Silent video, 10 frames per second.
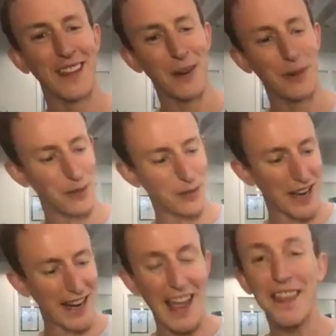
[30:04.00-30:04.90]
Well,
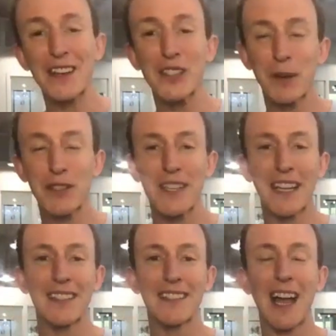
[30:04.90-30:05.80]
great. Hey, thanks so much for
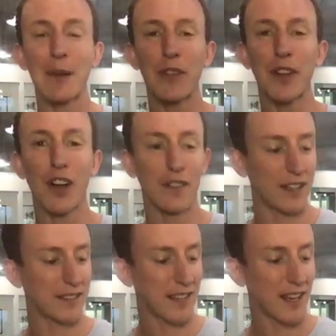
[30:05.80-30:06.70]
taking the time with all of
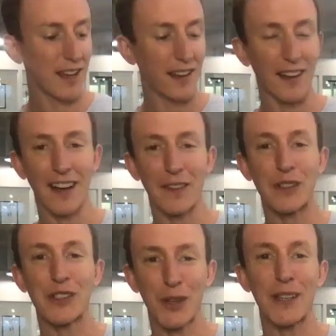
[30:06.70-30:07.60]
us on the
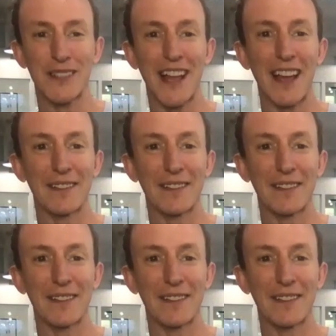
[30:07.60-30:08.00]
show here today.